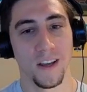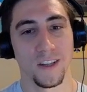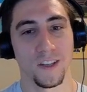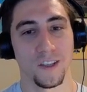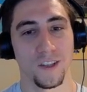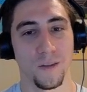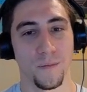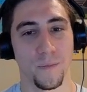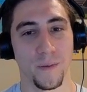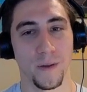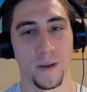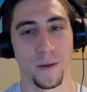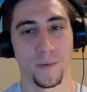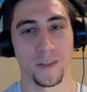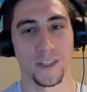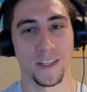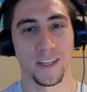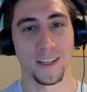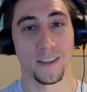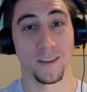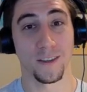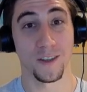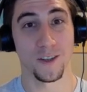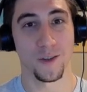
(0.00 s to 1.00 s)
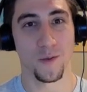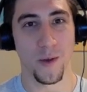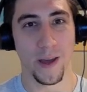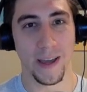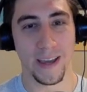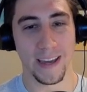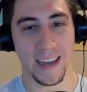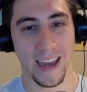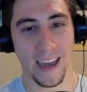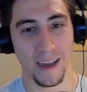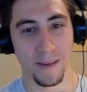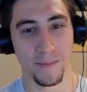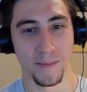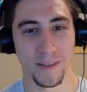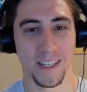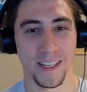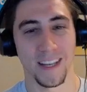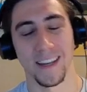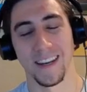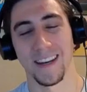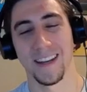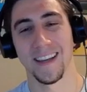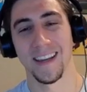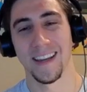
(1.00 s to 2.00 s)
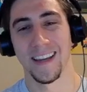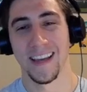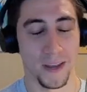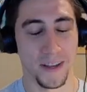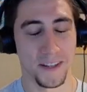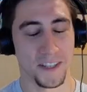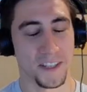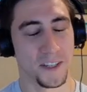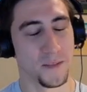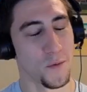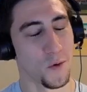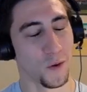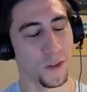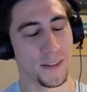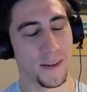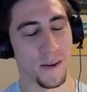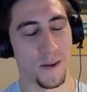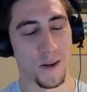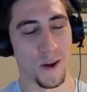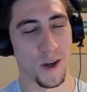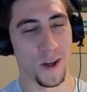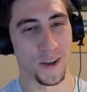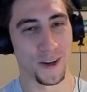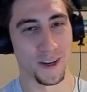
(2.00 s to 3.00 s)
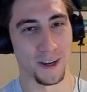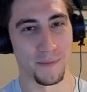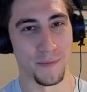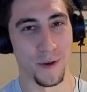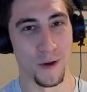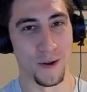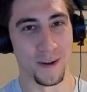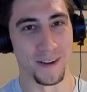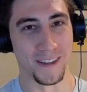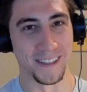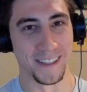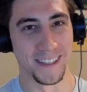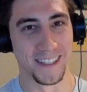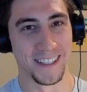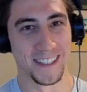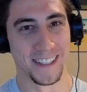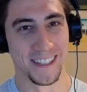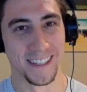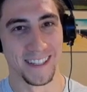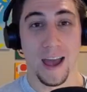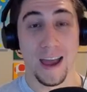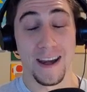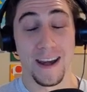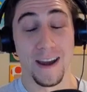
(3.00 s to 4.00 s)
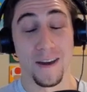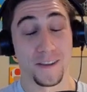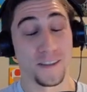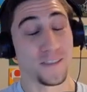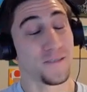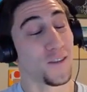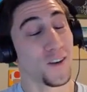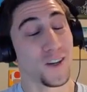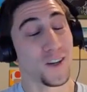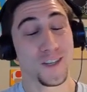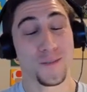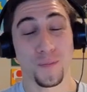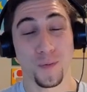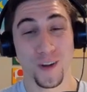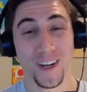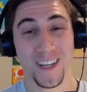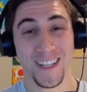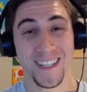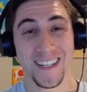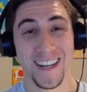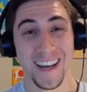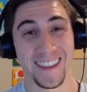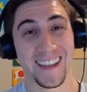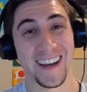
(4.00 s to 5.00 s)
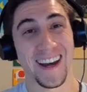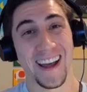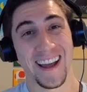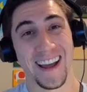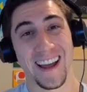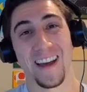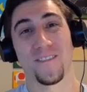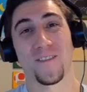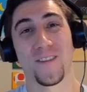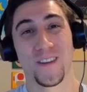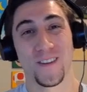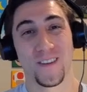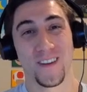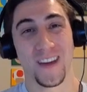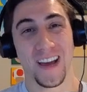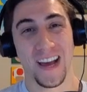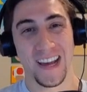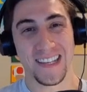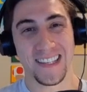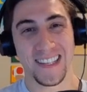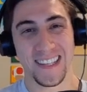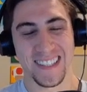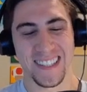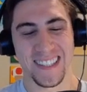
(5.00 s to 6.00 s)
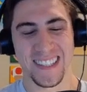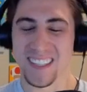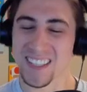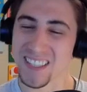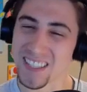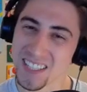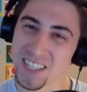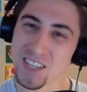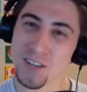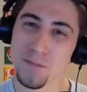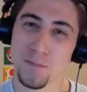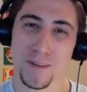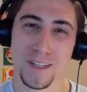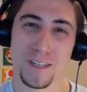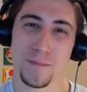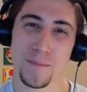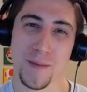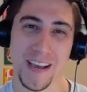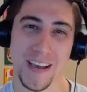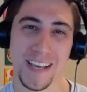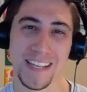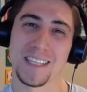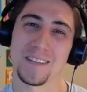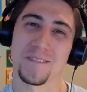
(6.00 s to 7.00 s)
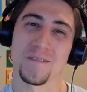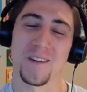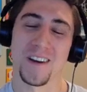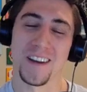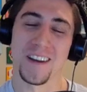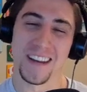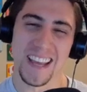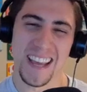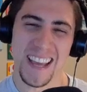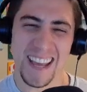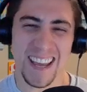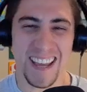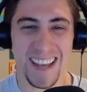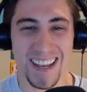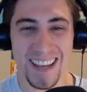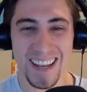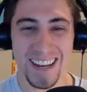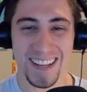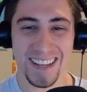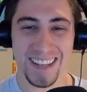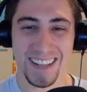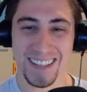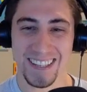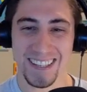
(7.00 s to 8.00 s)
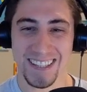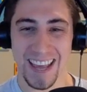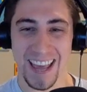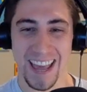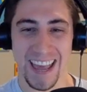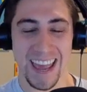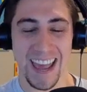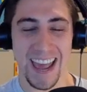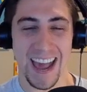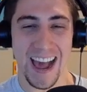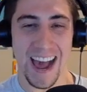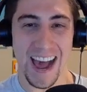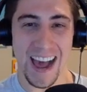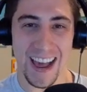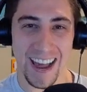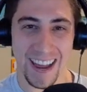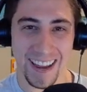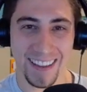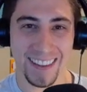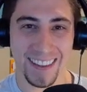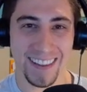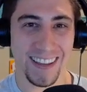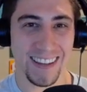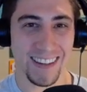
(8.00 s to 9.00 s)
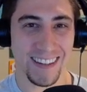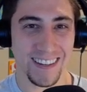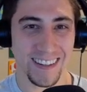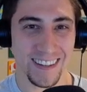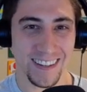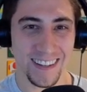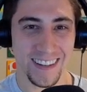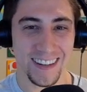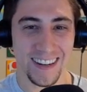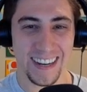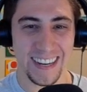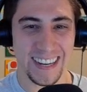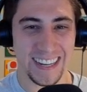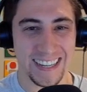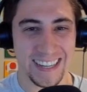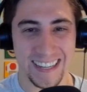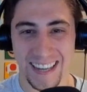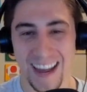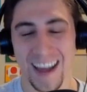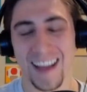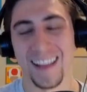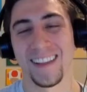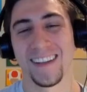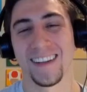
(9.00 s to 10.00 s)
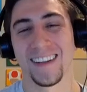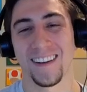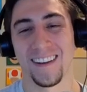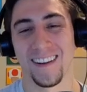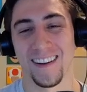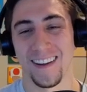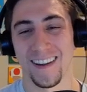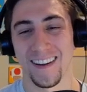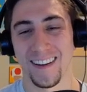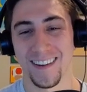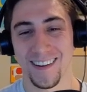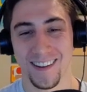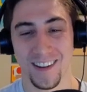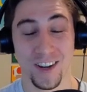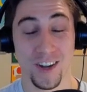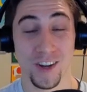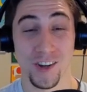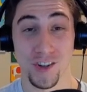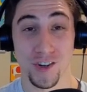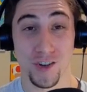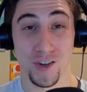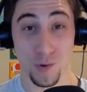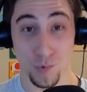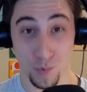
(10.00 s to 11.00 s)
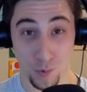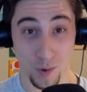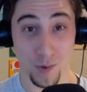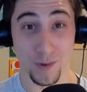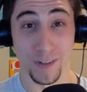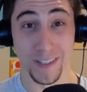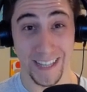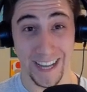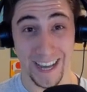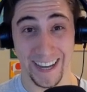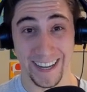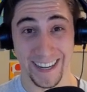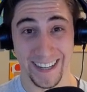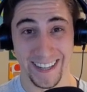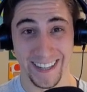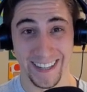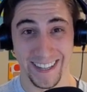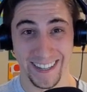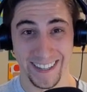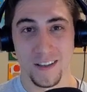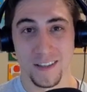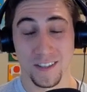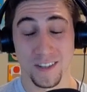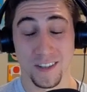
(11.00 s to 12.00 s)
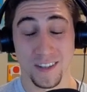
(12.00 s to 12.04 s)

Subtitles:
to be able to get those quick games in and smoke down all your opponents. Now, this first priest deck that I got for you guys is a super spicy one. It is a Highlander Galakrond control deck. So